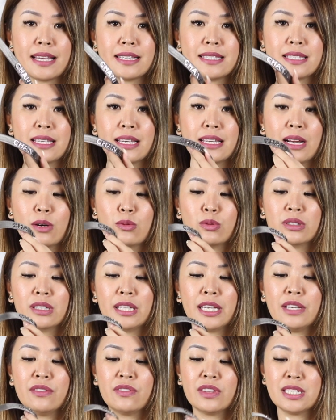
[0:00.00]
I said, I will
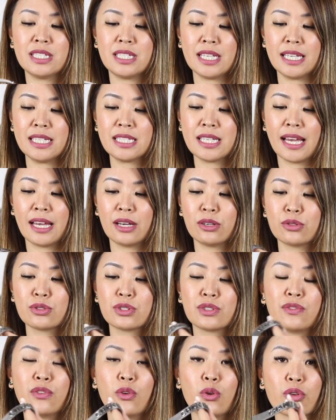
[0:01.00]
leave the
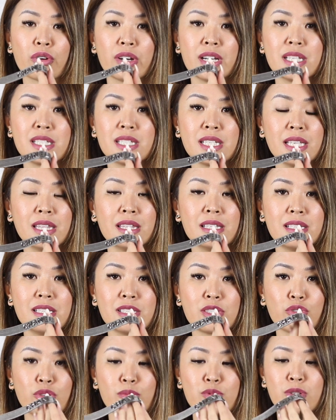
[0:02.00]
details for it in the
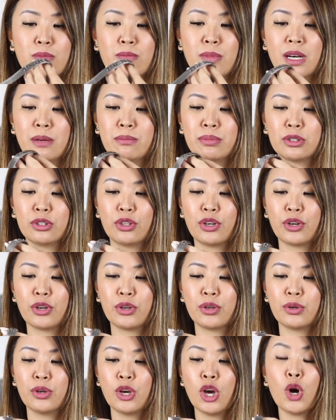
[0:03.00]
description bar
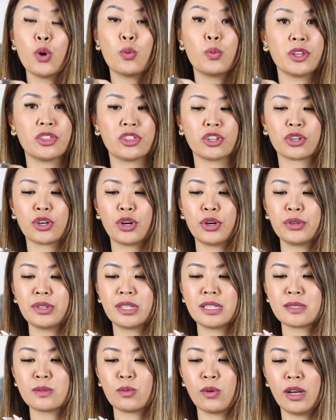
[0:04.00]
below with the code
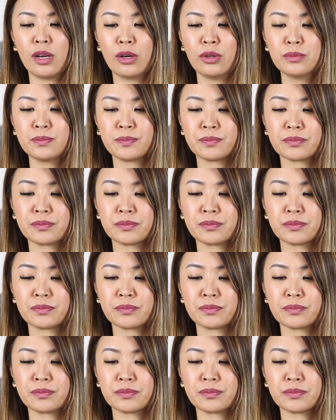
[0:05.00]
as well.